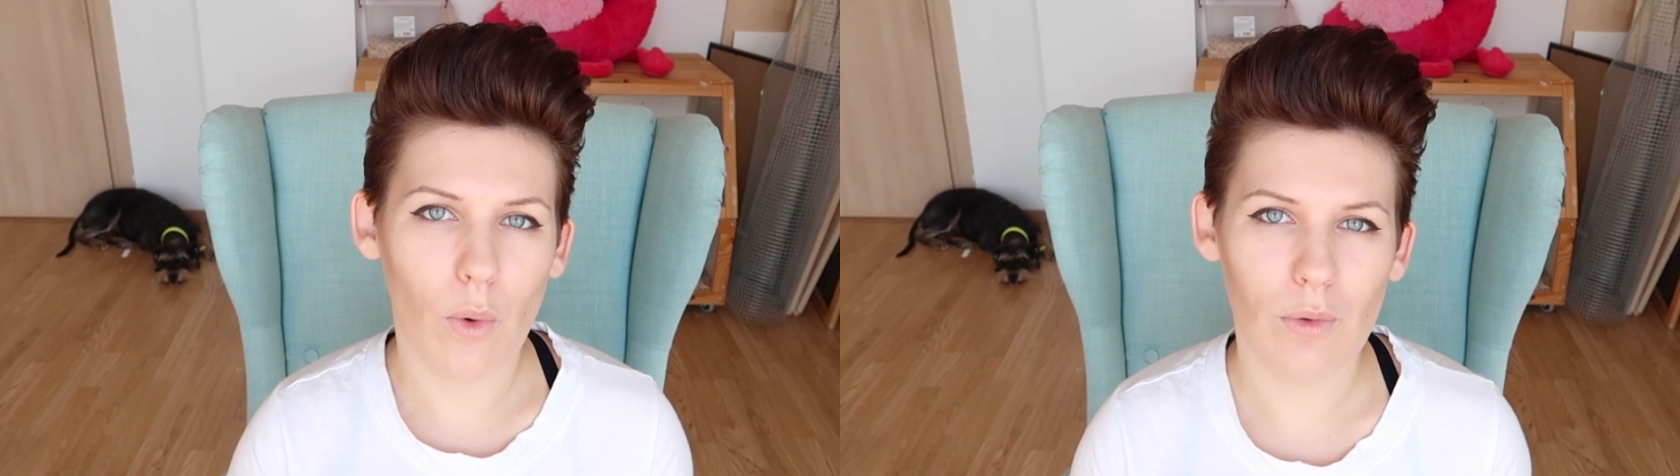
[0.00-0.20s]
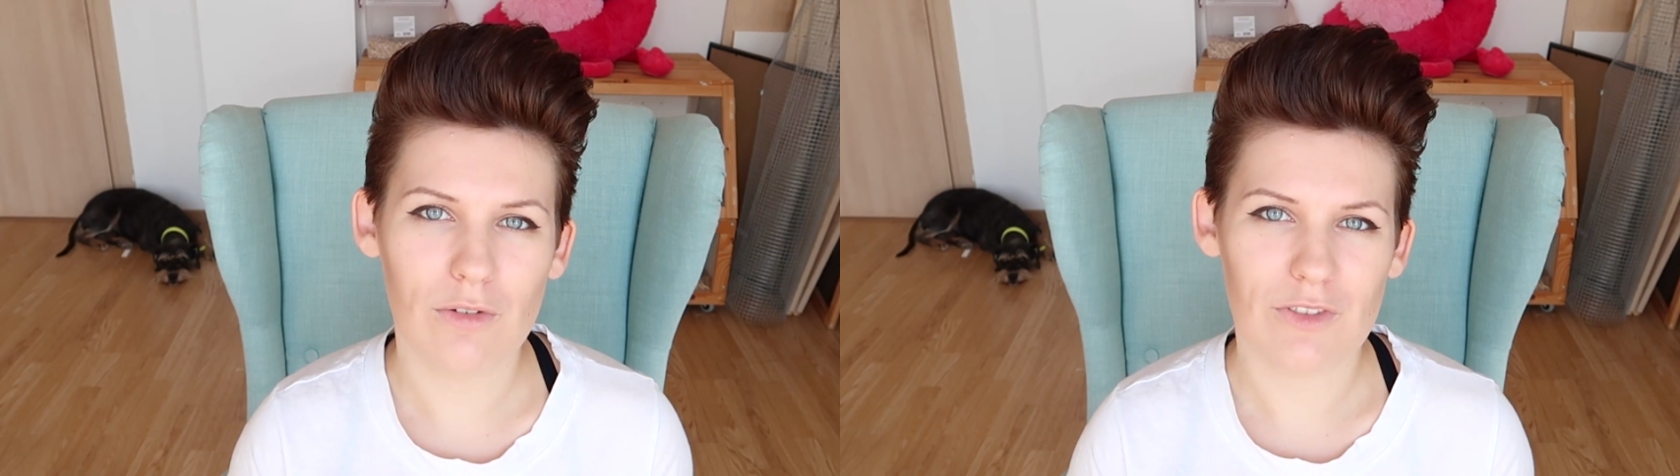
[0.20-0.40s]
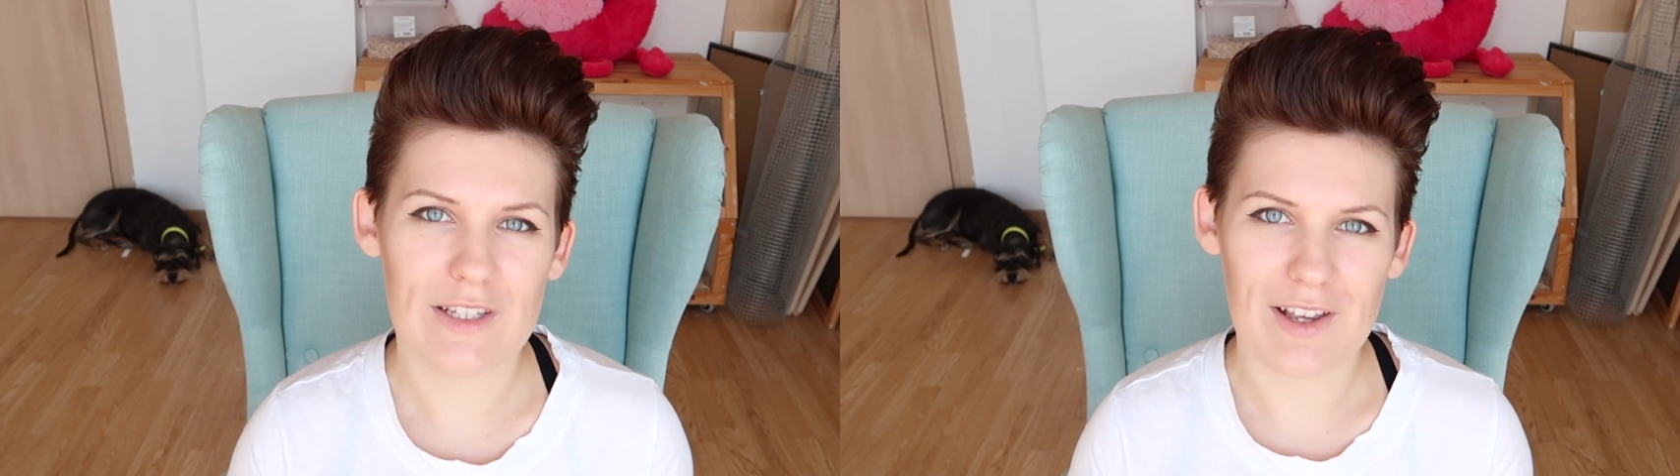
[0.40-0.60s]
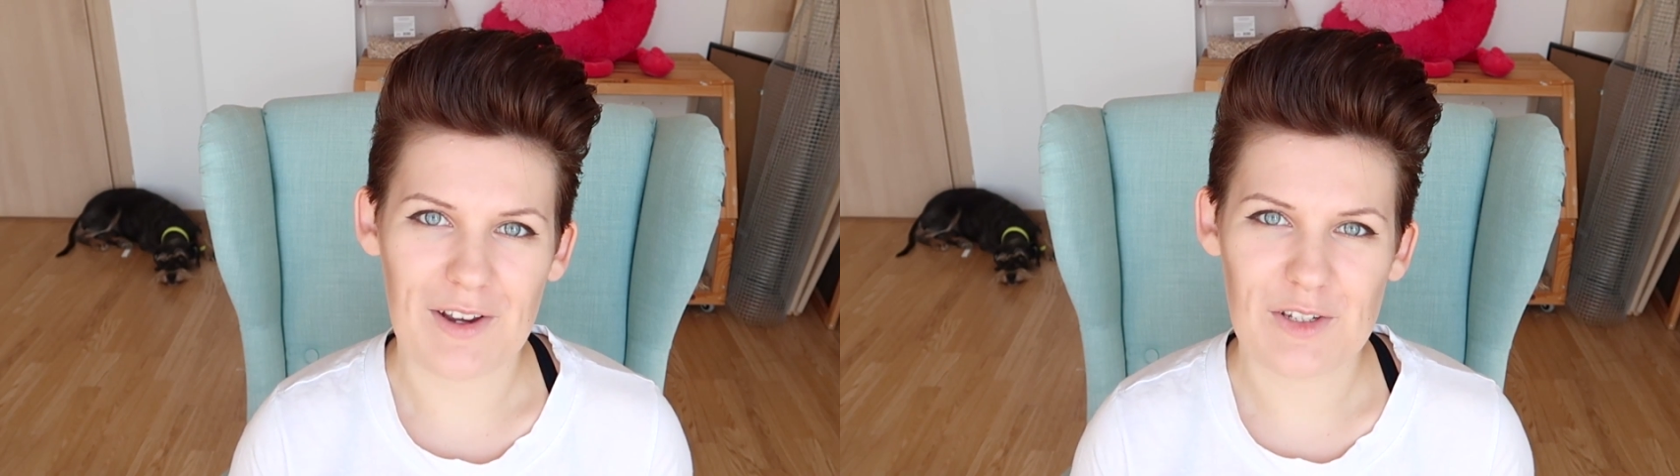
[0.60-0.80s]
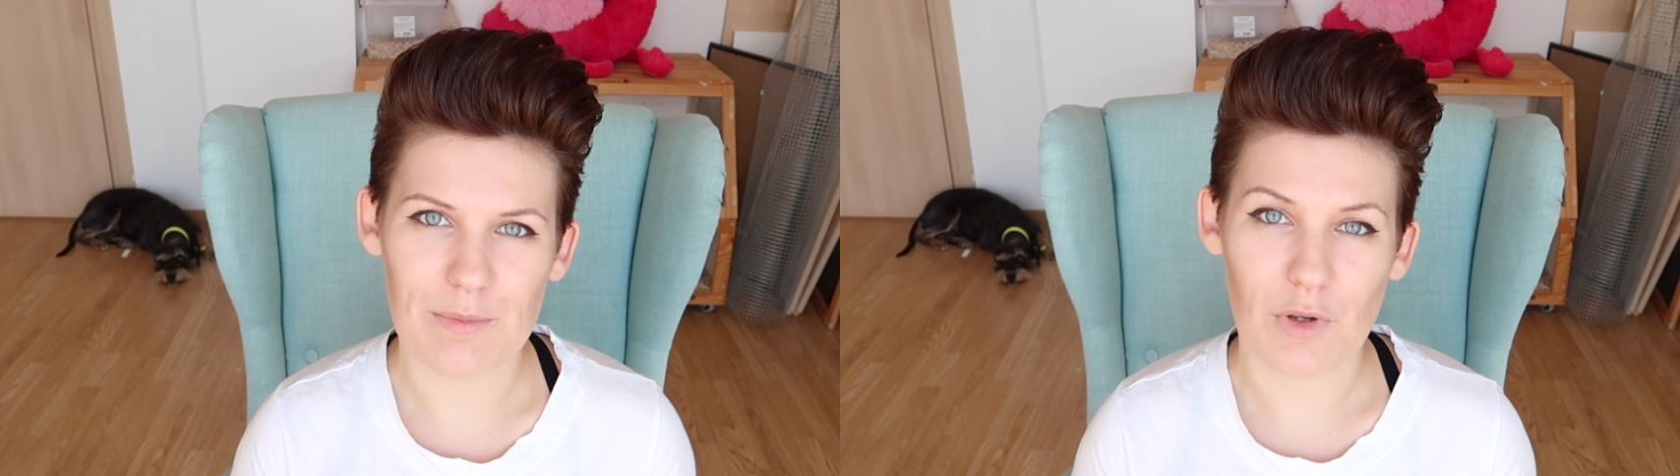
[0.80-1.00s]
all of these
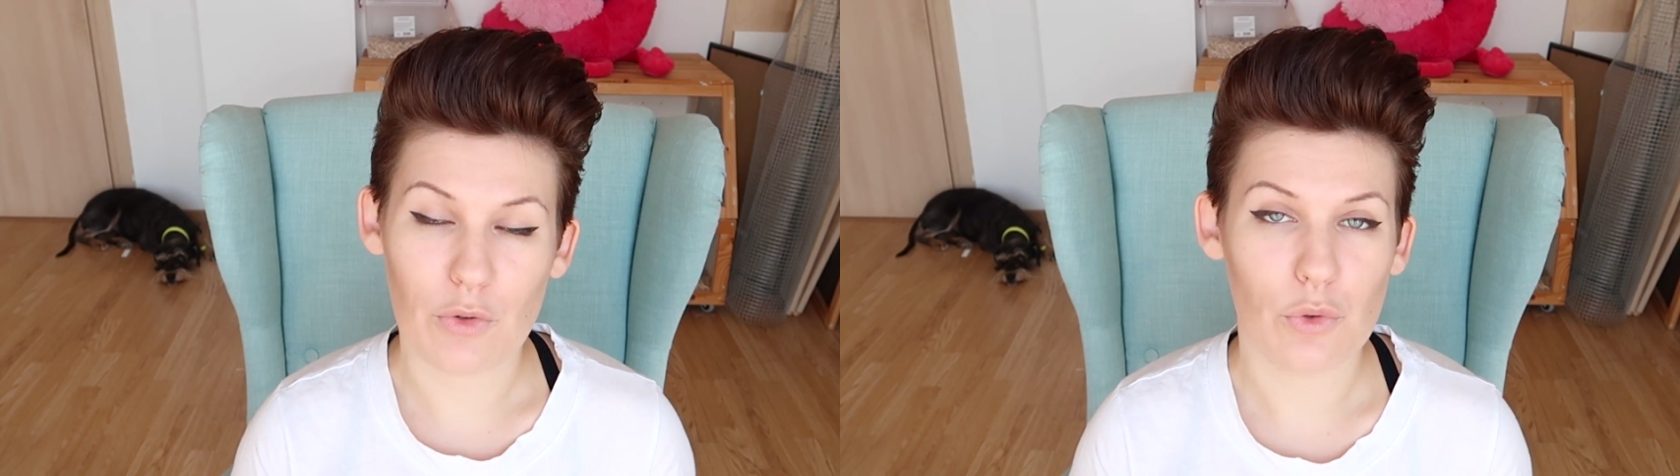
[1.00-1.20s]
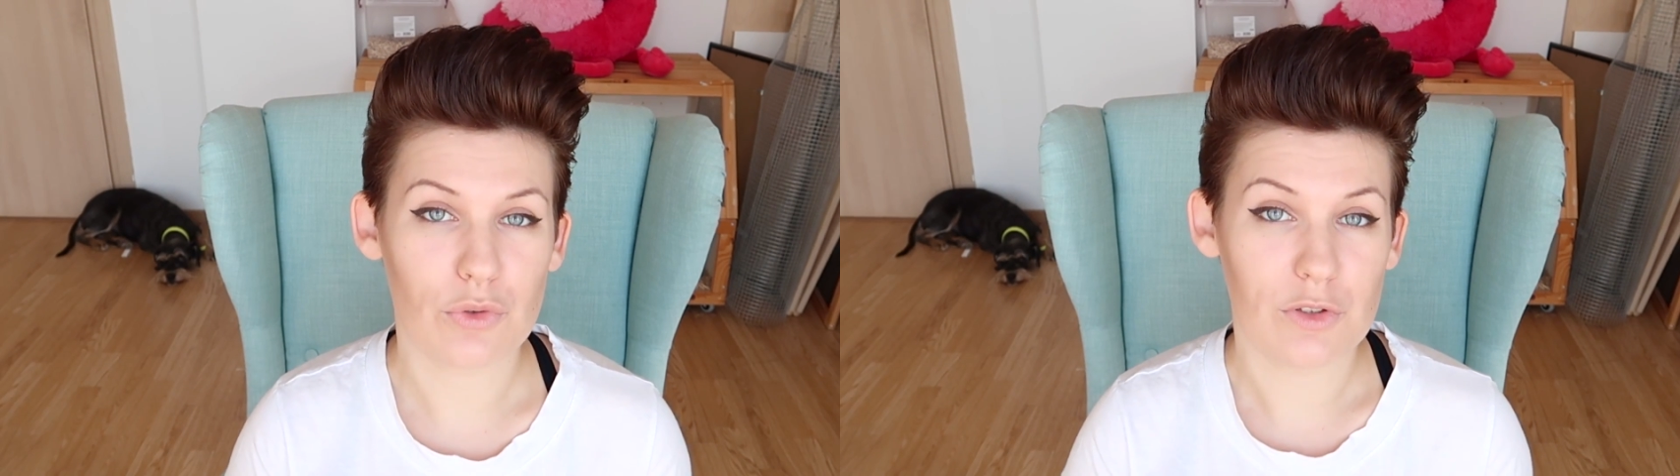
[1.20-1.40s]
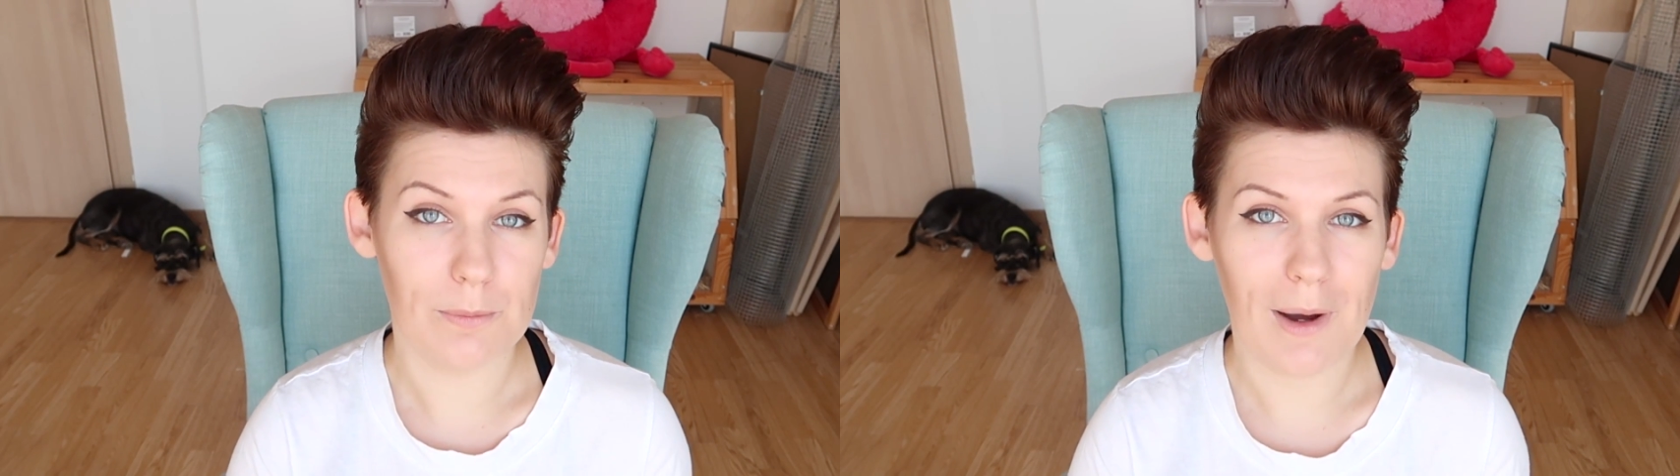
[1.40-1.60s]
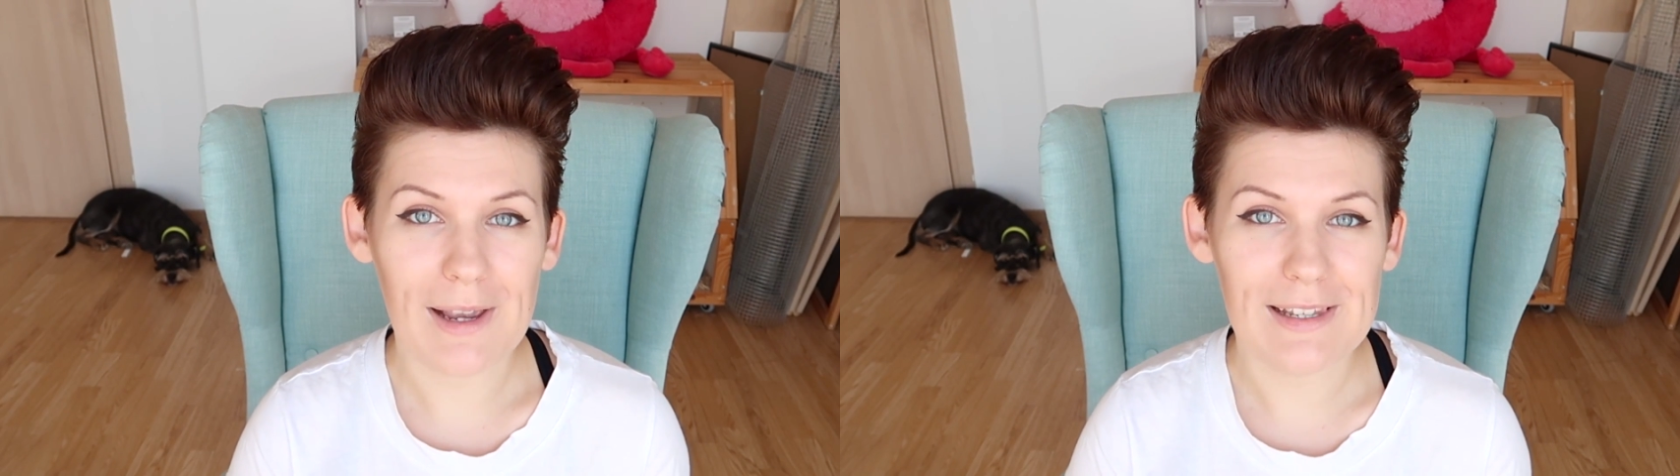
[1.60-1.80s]
items on your to-buy